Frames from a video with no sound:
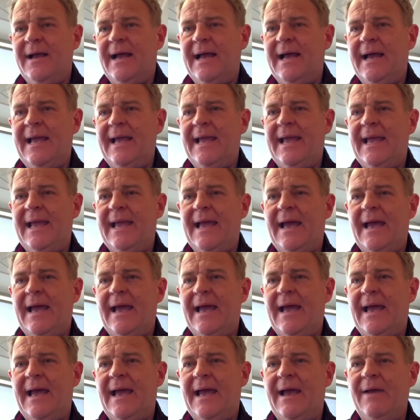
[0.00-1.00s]
We need
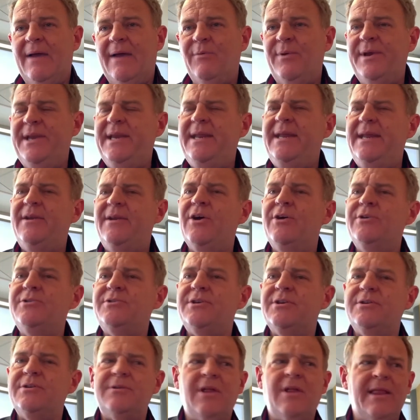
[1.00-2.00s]
OSHA classes. I need
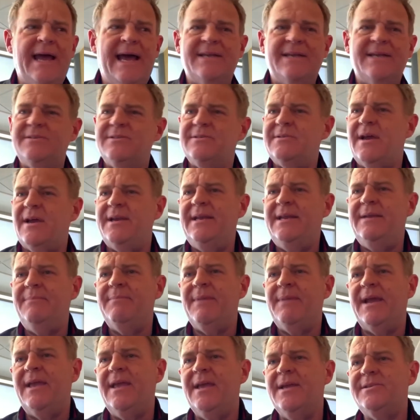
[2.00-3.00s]
my kids to know about
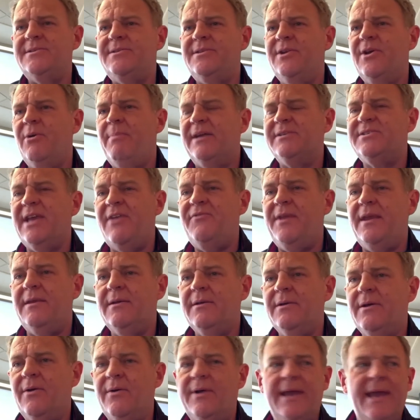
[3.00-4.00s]
safety. Okay,
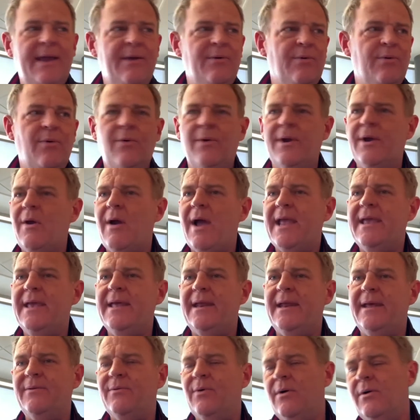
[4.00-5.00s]
well, where do I get it?
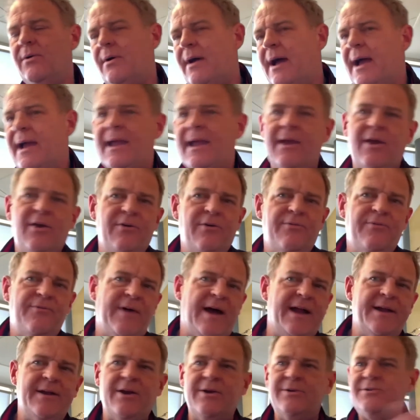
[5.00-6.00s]
Well, I can go find
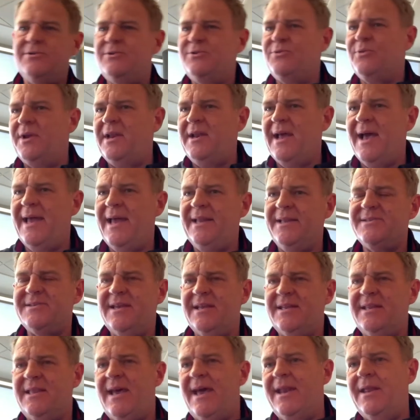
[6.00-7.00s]
OSHA 29. Let's get
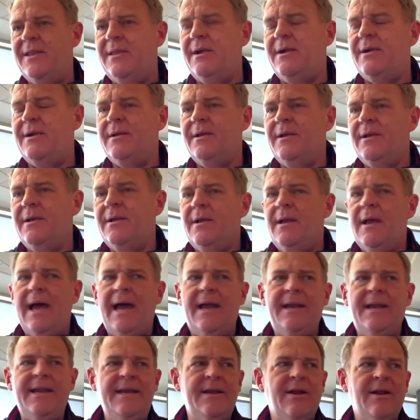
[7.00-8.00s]
that in there. I
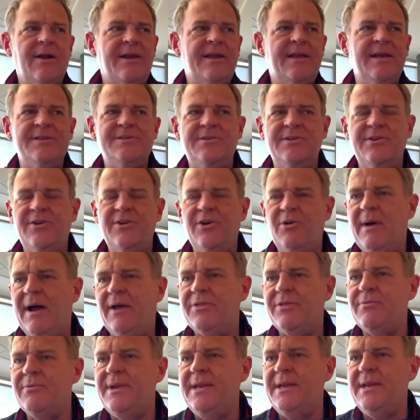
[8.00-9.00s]
need our kids to know about
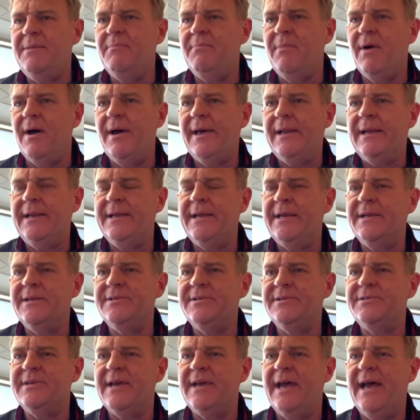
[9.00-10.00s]
3D modeling and
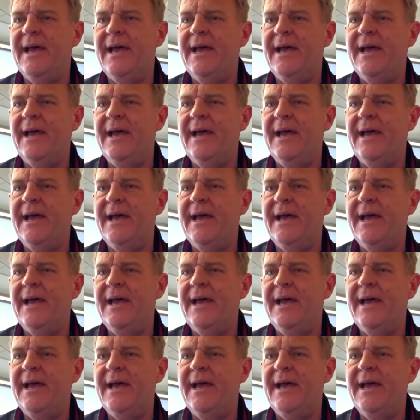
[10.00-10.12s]
design.